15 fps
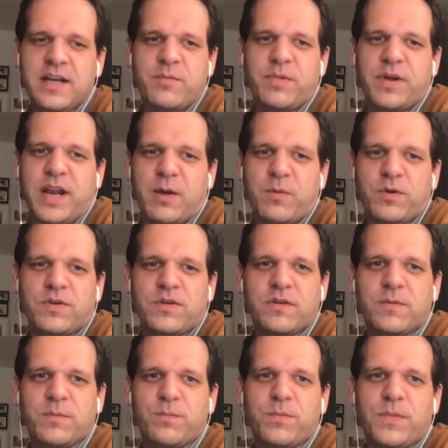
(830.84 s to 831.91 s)
but I would
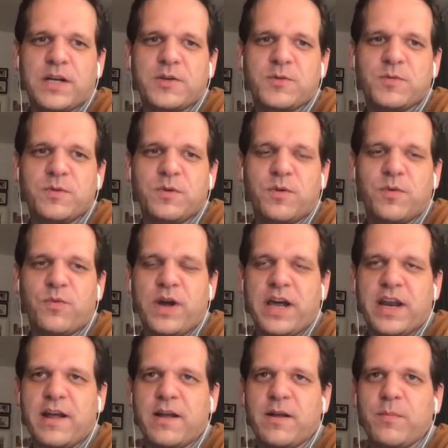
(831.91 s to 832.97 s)
much
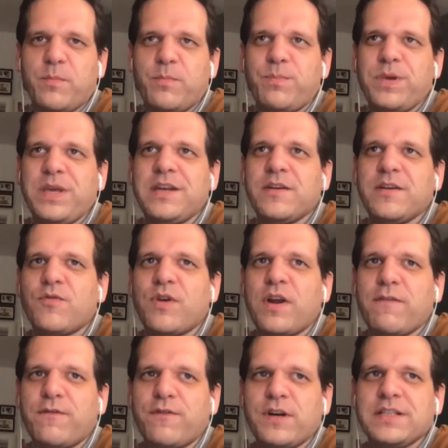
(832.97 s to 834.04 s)
rather be the
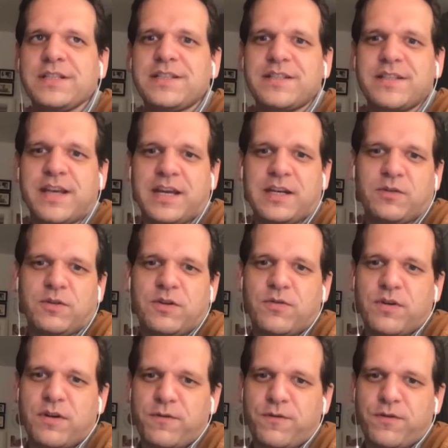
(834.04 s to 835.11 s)
reference site or the
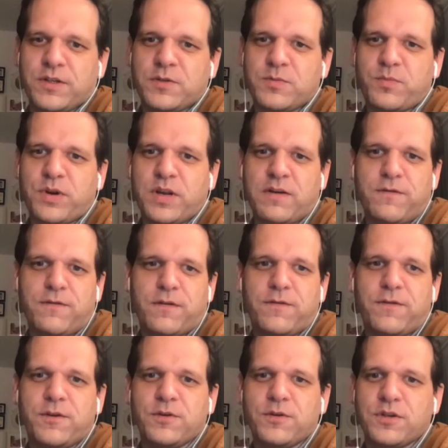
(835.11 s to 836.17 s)
reference brand for
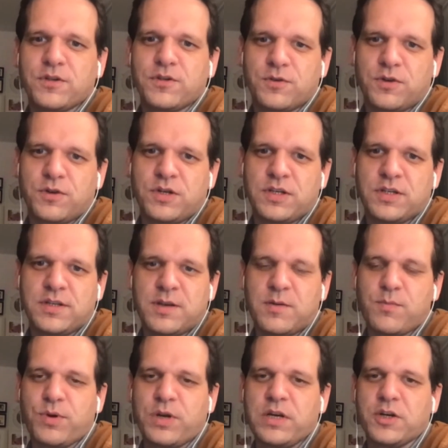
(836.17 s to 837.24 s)
future searches
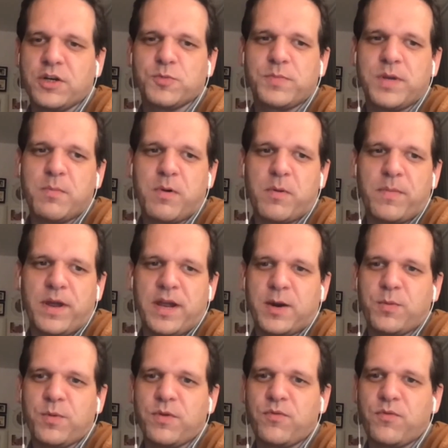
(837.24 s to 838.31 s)
and bring those people
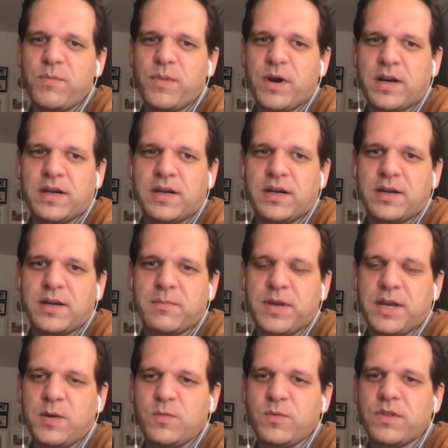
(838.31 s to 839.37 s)
back with remarketing
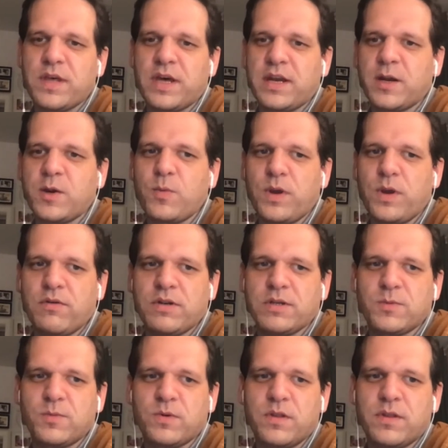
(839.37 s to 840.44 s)
campaign, with other
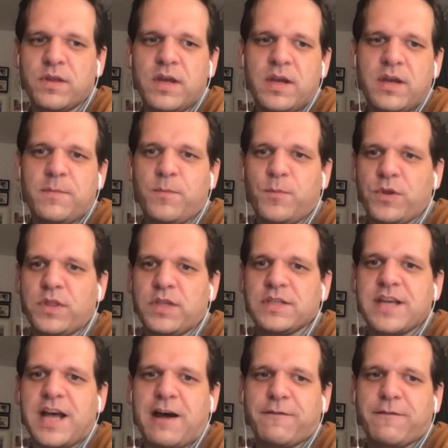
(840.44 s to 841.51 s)
queries, with
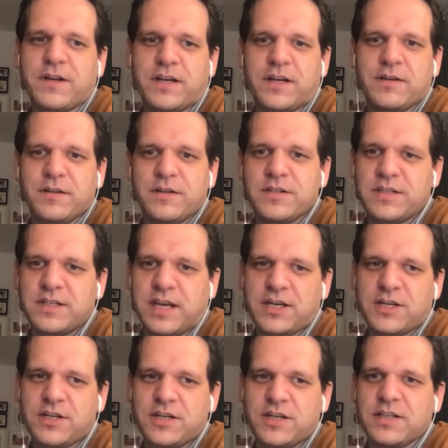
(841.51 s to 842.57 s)
this after
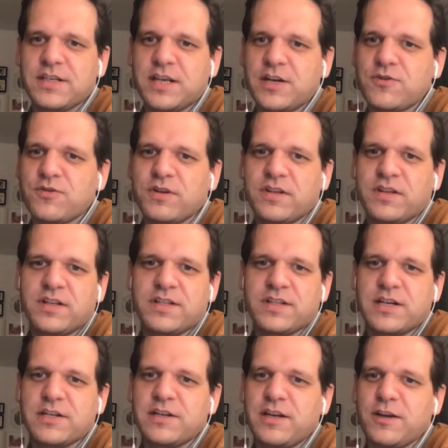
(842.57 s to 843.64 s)
section
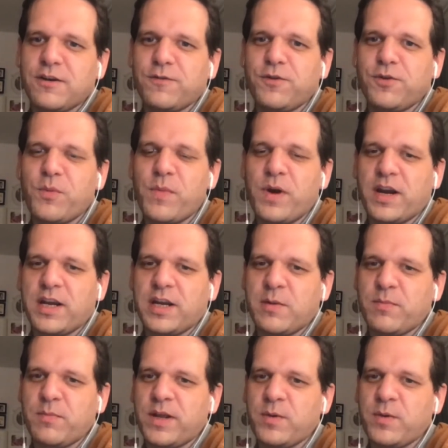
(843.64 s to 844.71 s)
essentially of your marketing plan.